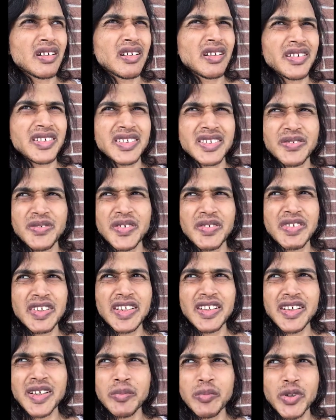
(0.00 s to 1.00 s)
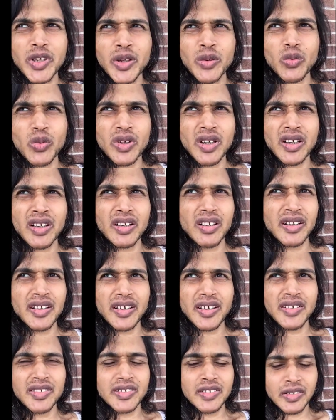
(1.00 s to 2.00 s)
Or is it 59.1? I,
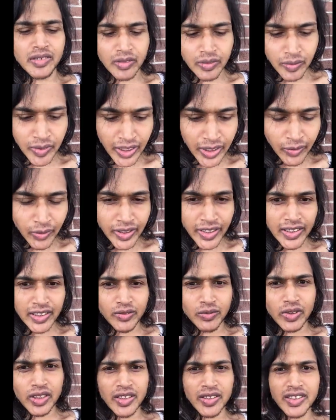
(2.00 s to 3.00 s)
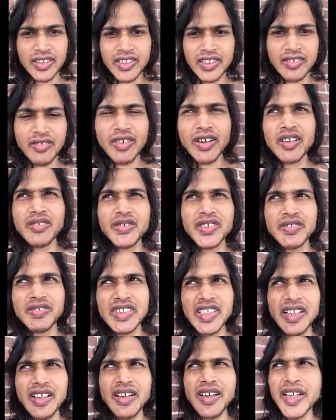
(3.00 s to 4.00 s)
I, don't know. Anyway, it's, one, it's around
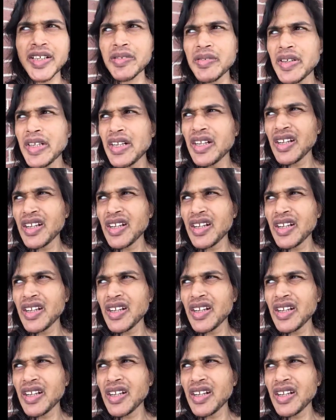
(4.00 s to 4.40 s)
59.